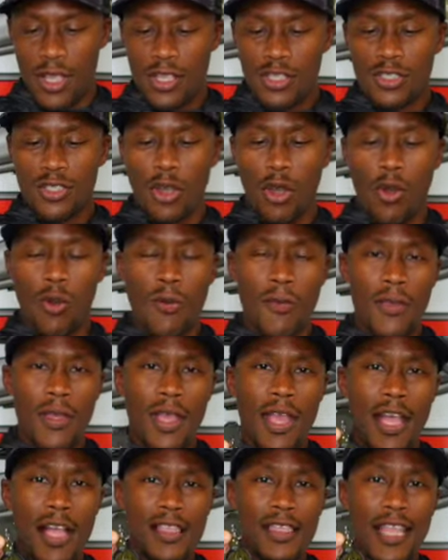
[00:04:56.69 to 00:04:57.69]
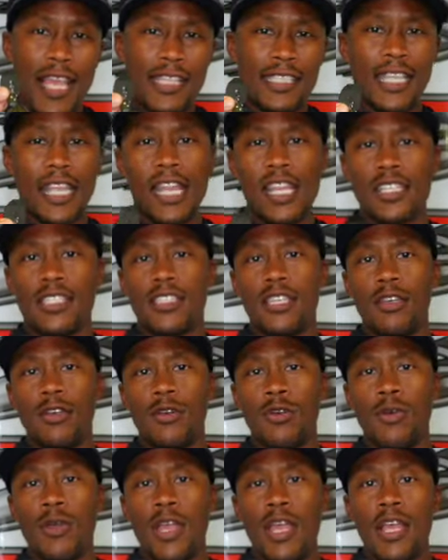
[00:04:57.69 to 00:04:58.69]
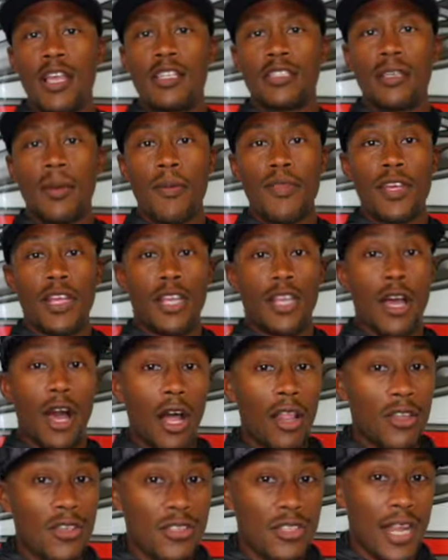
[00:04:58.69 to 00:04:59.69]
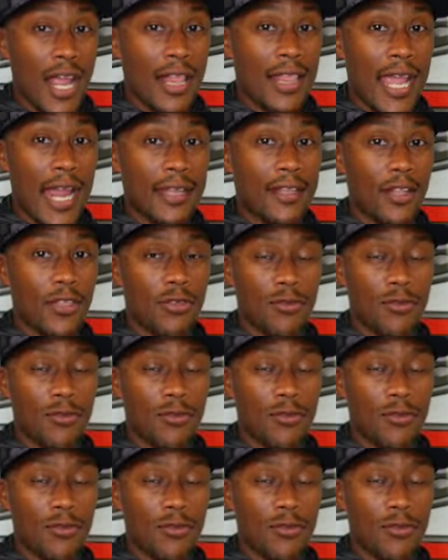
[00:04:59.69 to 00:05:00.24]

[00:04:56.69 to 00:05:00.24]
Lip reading: So let's get into some of the colors that I like to